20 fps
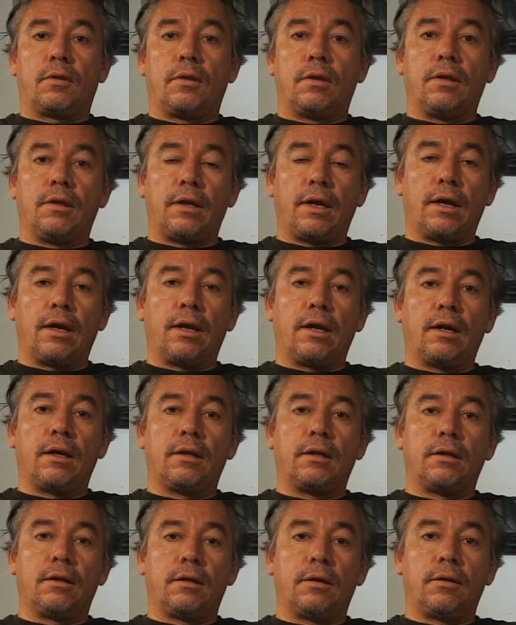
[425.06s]

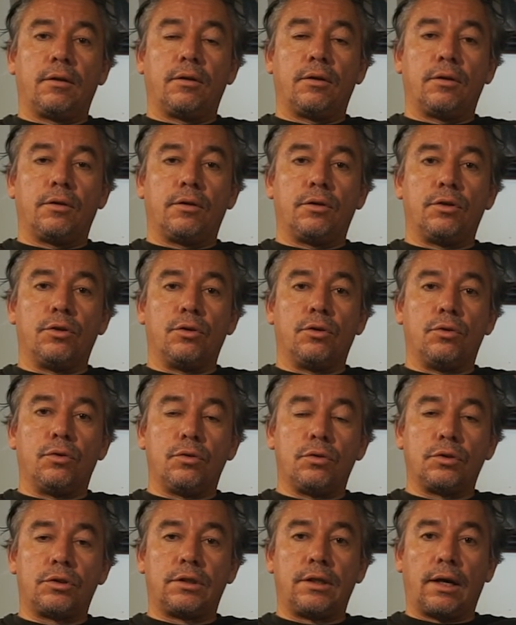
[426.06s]
then you
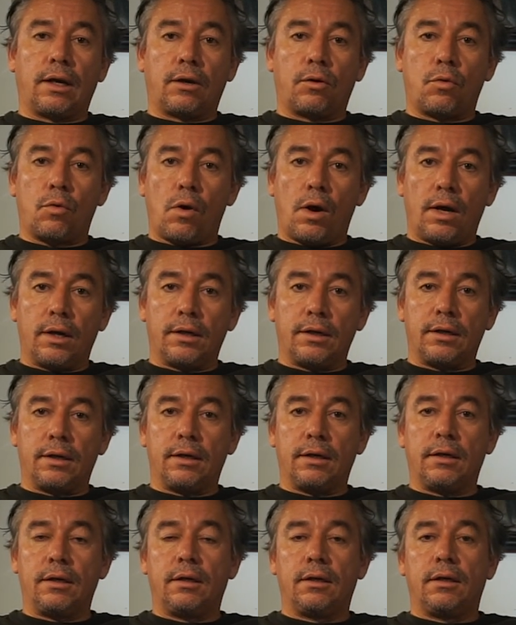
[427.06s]
lose that
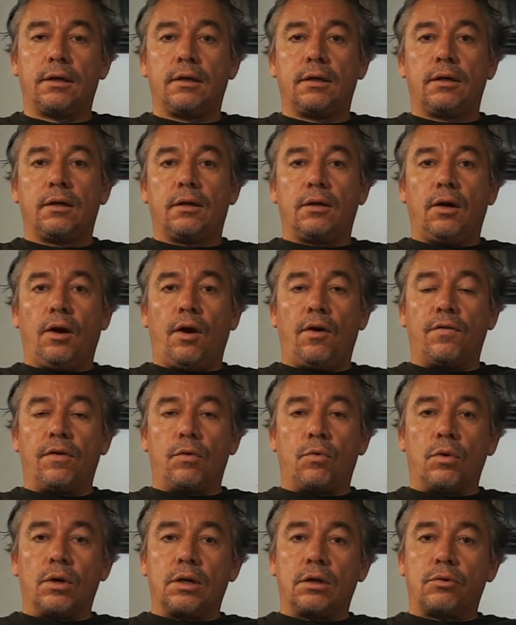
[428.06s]
quality of a
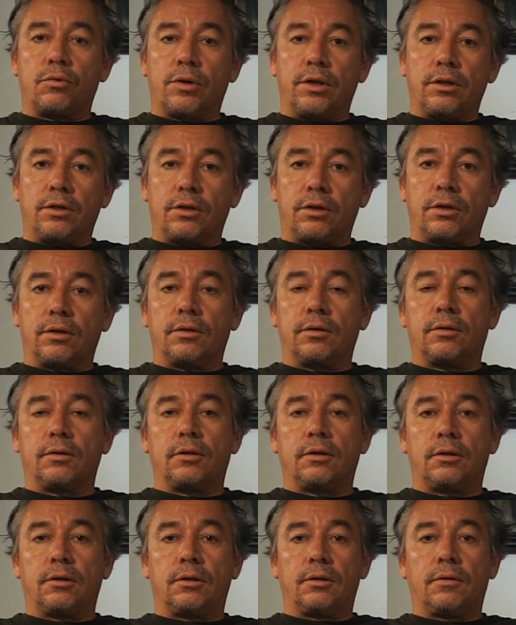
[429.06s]
well-rendered
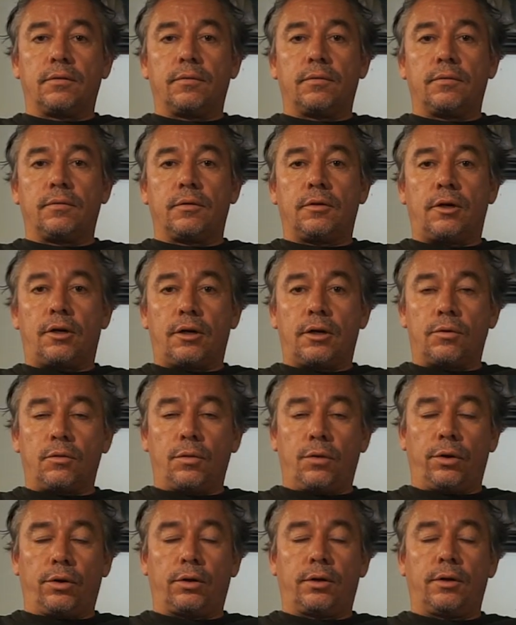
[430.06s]

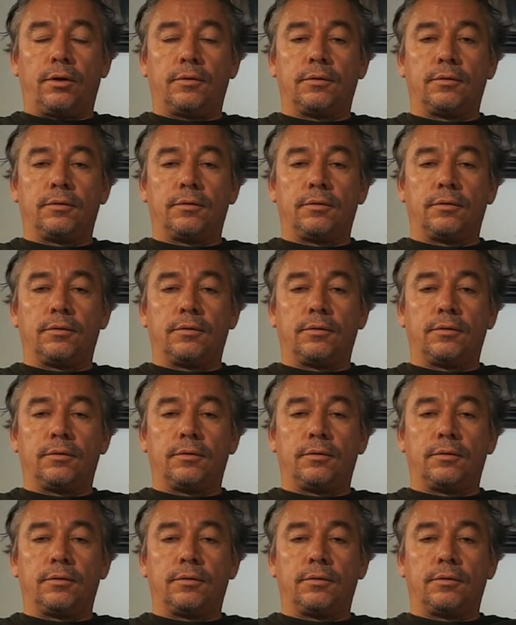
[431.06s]
artwork.